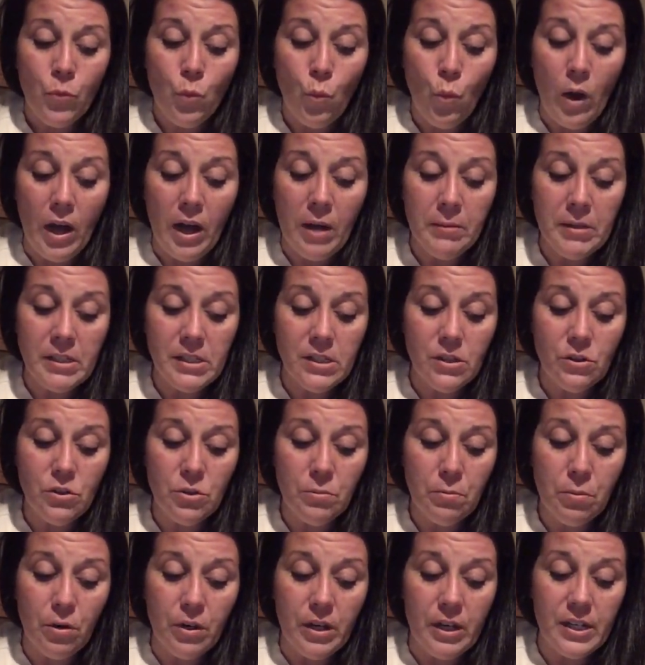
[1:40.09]
Why am I so
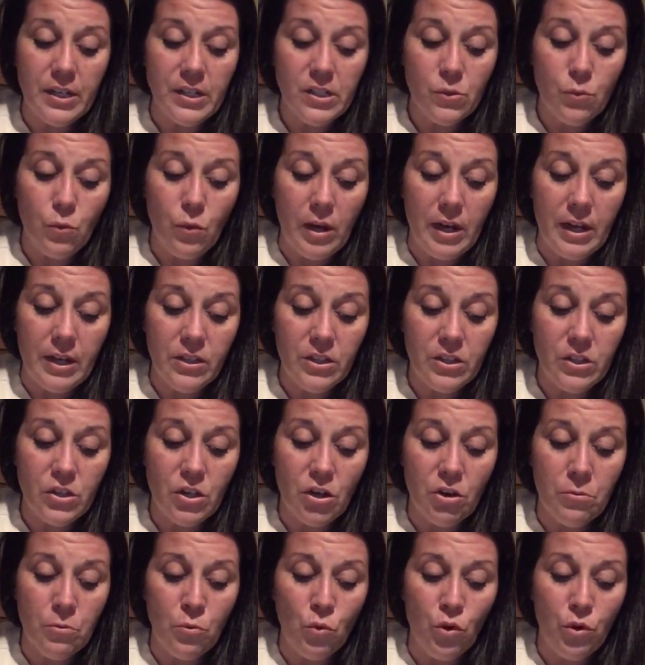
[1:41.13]
depressed? Why this
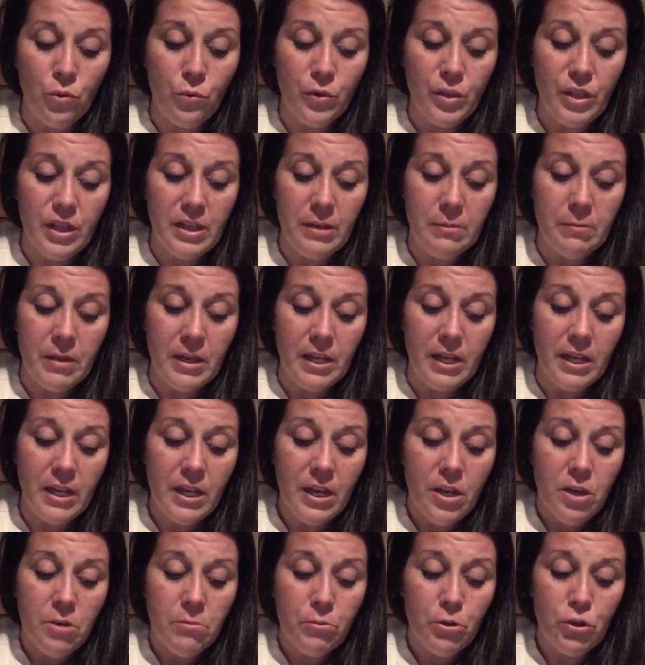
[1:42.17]
turmoil within me?
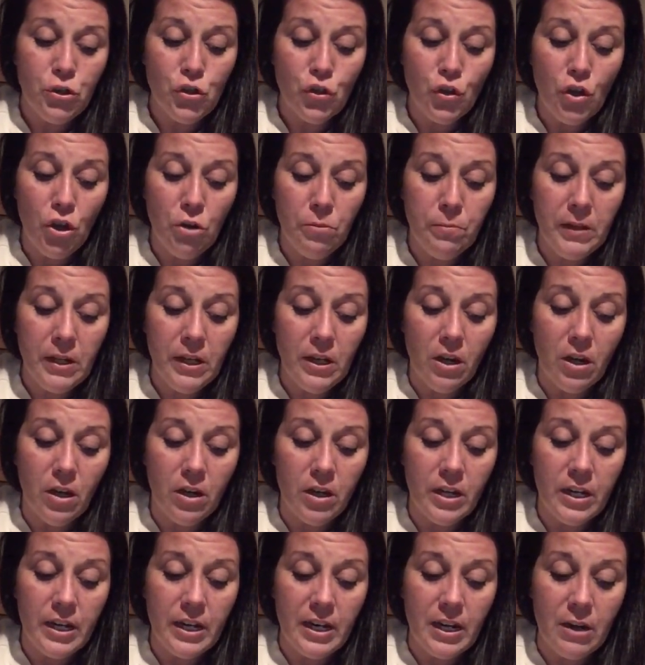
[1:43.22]
Put your hope in
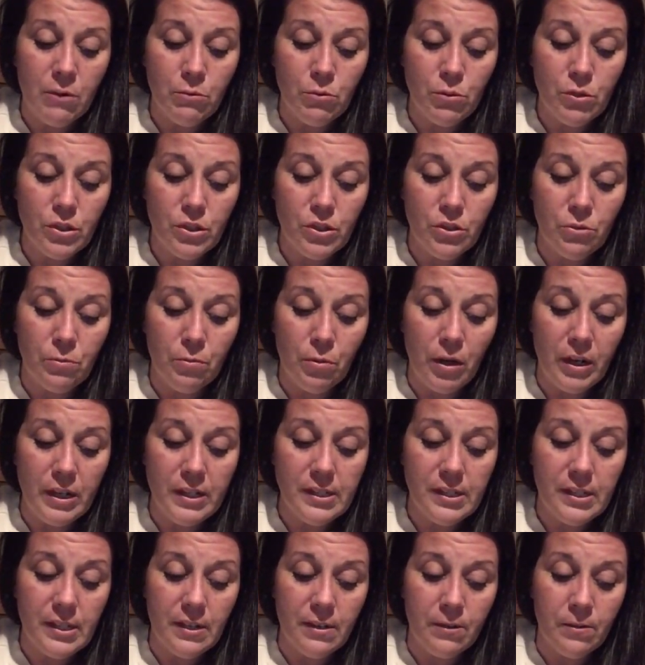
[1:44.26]
God, and I will still
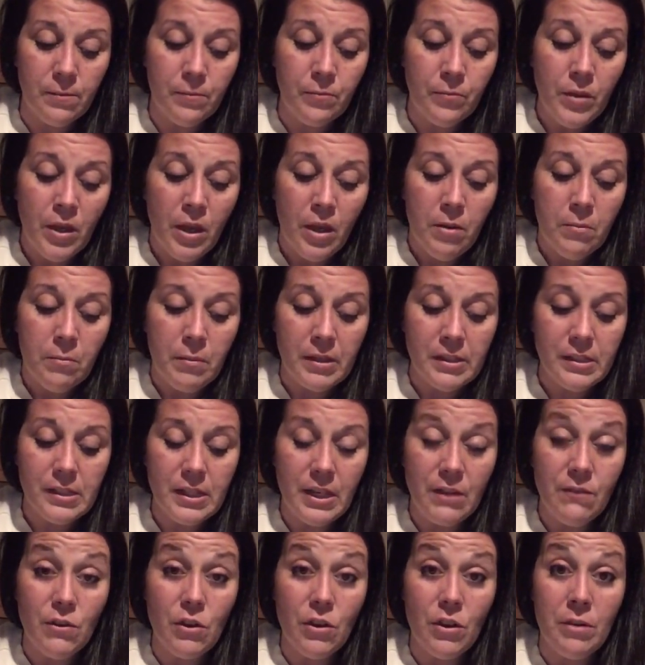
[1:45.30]
praise him, my
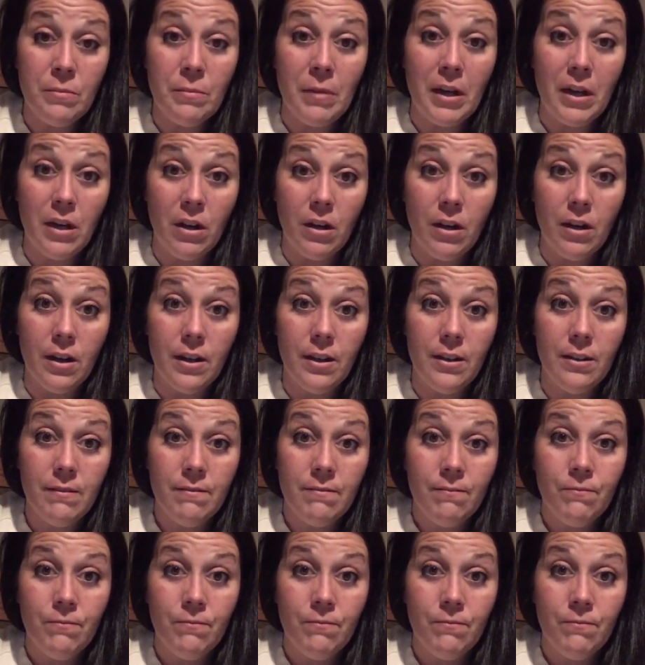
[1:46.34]
Savior and my God.